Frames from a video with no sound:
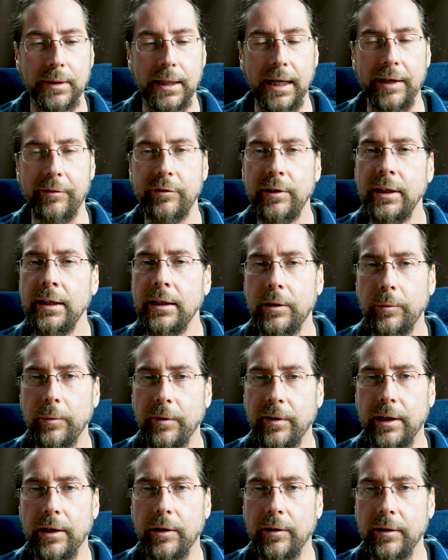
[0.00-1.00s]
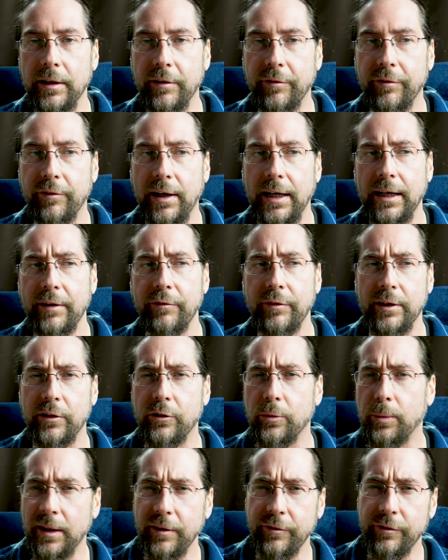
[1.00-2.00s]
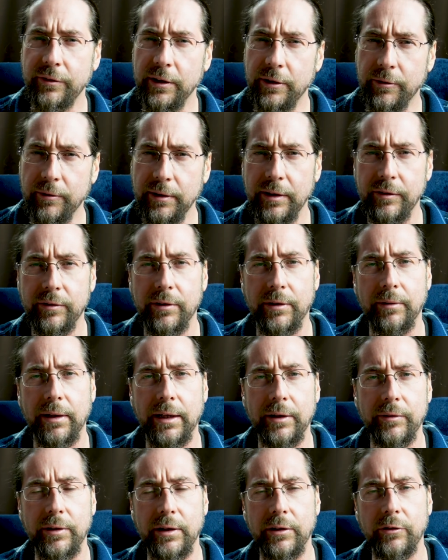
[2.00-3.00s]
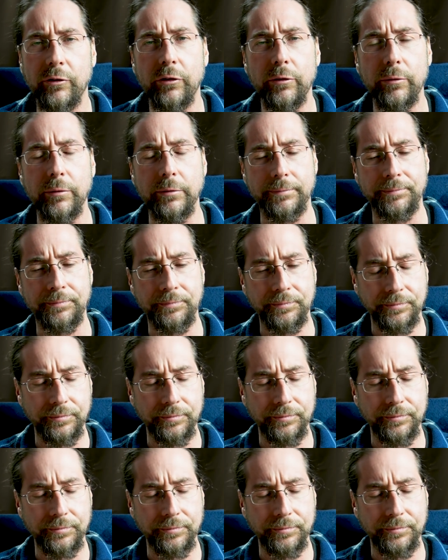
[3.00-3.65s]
I've seen it with the Ioniq 5 at 12 degrees around in June.